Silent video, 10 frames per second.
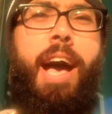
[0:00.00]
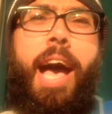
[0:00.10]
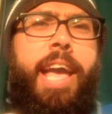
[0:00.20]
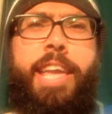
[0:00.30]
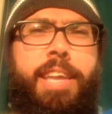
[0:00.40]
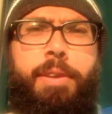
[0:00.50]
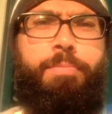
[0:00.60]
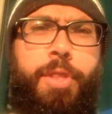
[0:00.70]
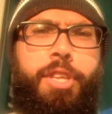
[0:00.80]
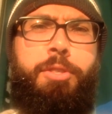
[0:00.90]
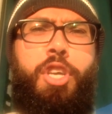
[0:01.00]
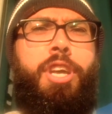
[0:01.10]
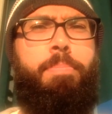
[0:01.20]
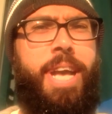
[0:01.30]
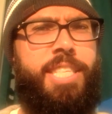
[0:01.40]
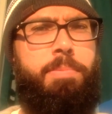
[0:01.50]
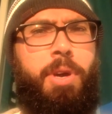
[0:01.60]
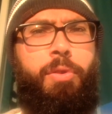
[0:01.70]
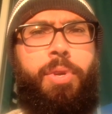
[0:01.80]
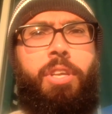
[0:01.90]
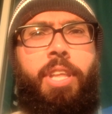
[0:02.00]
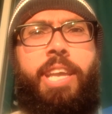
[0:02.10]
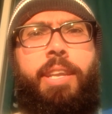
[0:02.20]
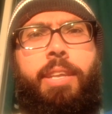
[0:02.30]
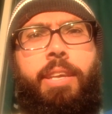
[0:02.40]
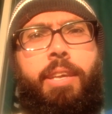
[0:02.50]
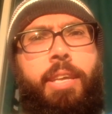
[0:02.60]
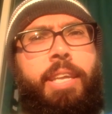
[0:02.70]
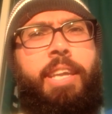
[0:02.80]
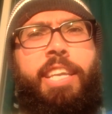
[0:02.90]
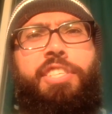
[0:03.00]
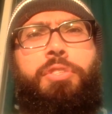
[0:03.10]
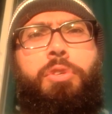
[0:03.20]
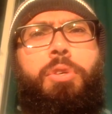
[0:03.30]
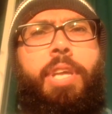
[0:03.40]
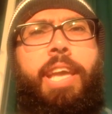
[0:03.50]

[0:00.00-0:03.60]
I took up basketball real late in high school,